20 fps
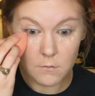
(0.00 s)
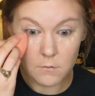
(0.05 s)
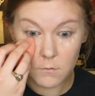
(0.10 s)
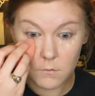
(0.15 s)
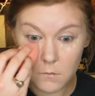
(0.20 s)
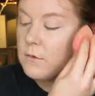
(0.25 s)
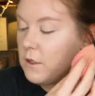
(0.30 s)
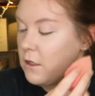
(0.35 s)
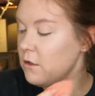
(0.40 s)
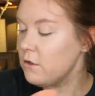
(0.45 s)

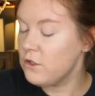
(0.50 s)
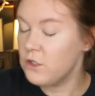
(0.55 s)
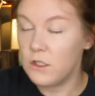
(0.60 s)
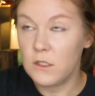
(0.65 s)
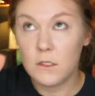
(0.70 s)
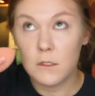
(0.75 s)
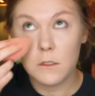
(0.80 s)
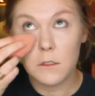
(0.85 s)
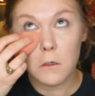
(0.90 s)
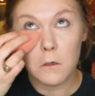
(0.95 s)
It looks
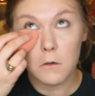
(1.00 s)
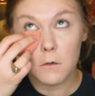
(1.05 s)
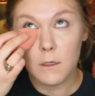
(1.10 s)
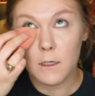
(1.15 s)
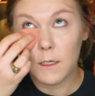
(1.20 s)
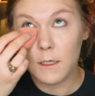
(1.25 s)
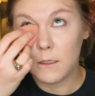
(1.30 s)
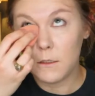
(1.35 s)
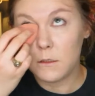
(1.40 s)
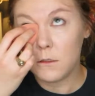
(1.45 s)
just so
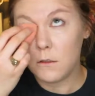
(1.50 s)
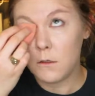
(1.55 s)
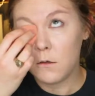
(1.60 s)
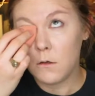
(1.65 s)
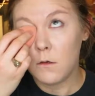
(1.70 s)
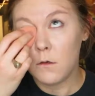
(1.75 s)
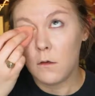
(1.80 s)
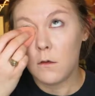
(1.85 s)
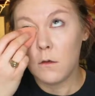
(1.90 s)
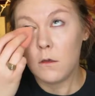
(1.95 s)
nice
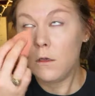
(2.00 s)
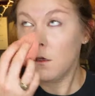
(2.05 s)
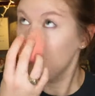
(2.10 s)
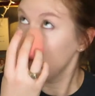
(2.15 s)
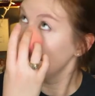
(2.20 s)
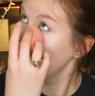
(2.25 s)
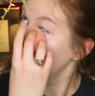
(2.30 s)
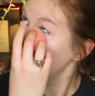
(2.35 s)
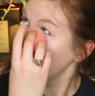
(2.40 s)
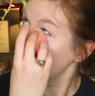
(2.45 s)

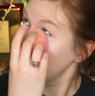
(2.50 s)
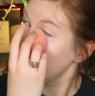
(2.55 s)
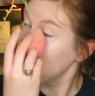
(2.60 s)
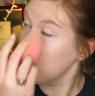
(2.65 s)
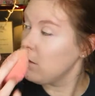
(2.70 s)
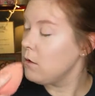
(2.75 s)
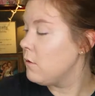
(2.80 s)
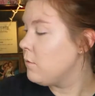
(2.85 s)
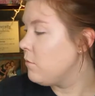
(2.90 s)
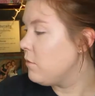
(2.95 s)
and like
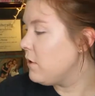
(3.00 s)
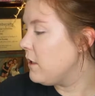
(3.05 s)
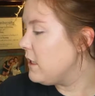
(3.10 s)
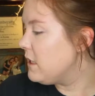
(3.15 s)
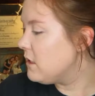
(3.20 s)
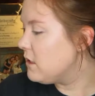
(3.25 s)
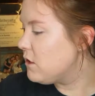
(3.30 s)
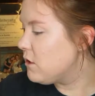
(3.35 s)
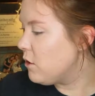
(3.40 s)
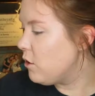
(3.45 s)

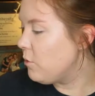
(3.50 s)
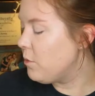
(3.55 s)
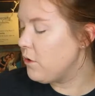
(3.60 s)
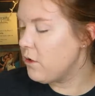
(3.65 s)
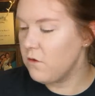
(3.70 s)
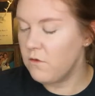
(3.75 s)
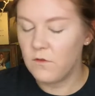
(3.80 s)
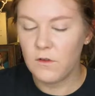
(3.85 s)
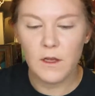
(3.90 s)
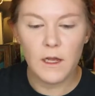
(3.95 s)
blends so
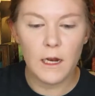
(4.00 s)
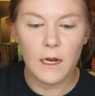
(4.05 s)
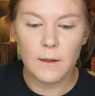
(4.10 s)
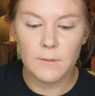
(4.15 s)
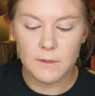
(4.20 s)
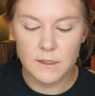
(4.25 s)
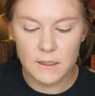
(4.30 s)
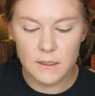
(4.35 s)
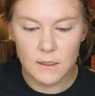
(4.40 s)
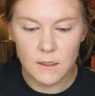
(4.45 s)
beautifully, and
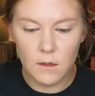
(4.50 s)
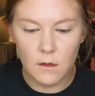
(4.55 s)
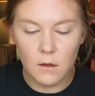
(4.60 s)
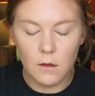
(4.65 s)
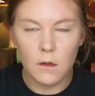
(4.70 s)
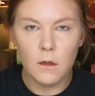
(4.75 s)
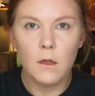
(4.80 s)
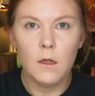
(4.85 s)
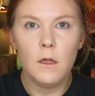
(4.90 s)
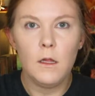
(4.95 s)
I'm
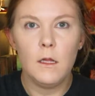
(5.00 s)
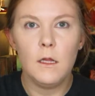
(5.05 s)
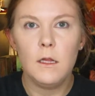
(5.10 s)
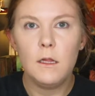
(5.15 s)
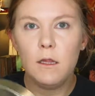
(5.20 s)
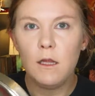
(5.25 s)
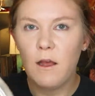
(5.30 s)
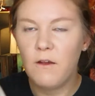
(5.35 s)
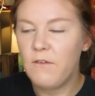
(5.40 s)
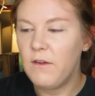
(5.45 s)
still
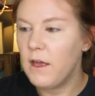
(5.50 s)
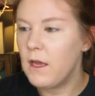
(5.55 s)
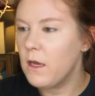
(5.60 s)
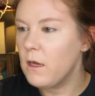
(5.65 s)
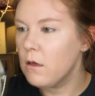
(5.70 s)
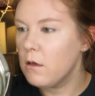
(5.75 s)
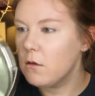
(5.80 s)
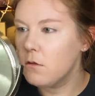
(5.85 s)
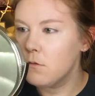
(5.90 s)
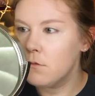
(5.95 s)

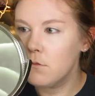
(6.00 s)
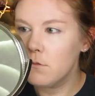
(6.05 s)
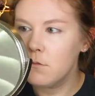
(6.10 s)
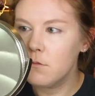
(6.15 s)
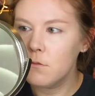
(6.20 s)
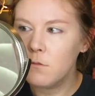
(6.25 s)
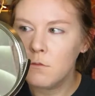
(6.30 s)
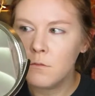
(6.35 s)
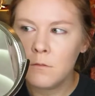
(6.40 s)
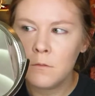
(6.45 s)
loving
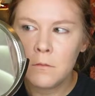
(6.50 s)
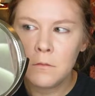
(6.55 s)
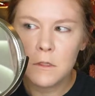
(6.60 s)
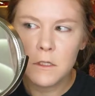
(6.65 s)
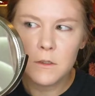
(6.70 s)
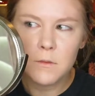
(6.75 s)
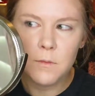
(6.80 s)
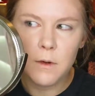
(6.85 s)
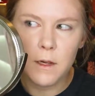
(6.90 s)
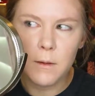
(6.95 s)

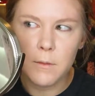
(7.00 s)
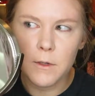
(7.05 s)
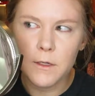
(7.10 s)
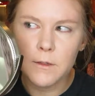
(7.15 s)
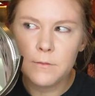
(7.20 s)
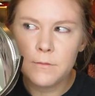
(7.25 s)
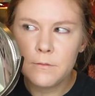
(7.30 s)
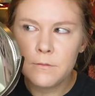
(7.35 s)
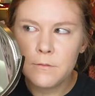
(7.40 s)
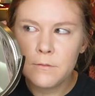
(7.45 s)
this
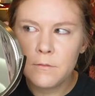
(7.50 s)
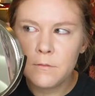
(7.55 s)
primer.